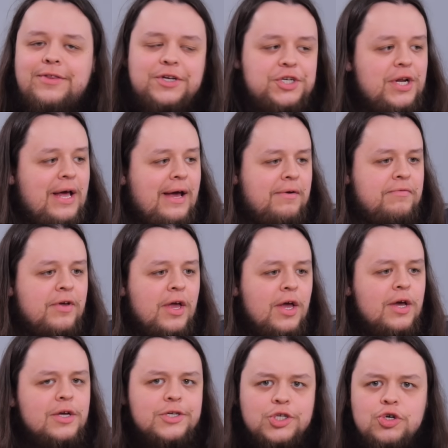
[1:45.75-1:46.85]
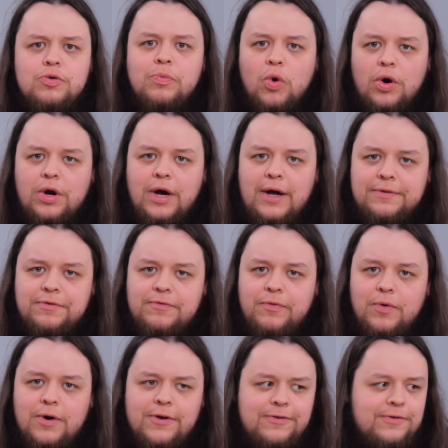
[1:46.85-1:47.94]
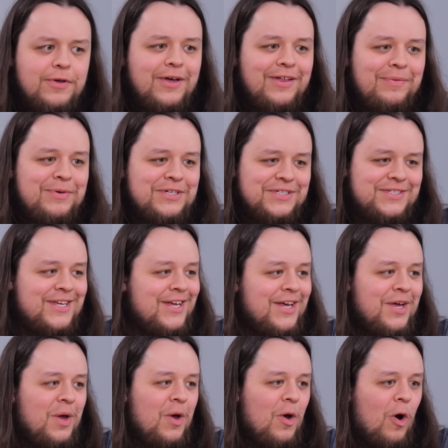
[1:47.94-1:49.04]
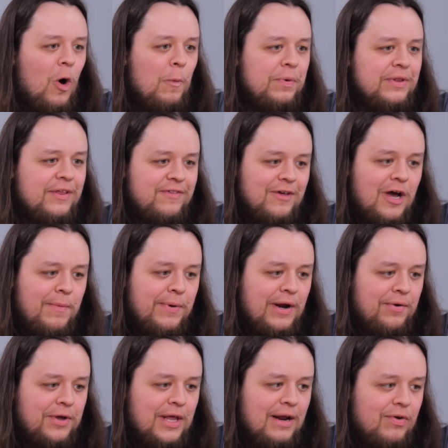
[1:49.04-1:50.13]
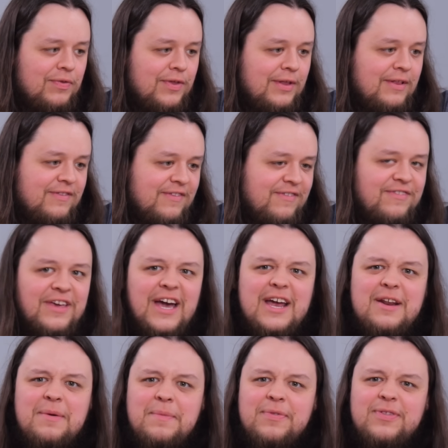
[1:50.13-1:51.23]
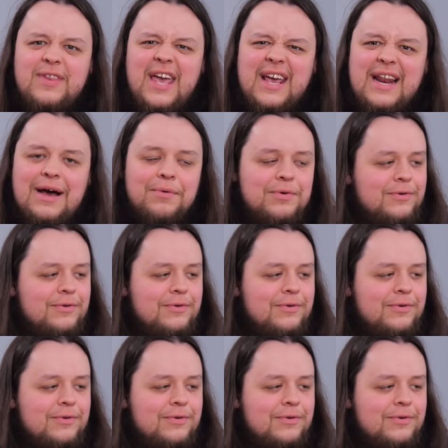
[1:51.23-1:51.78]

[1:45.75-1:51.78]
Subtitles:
This should have 2 more consoles for us. Let me just open this up and I'll get everything that's inside taken out.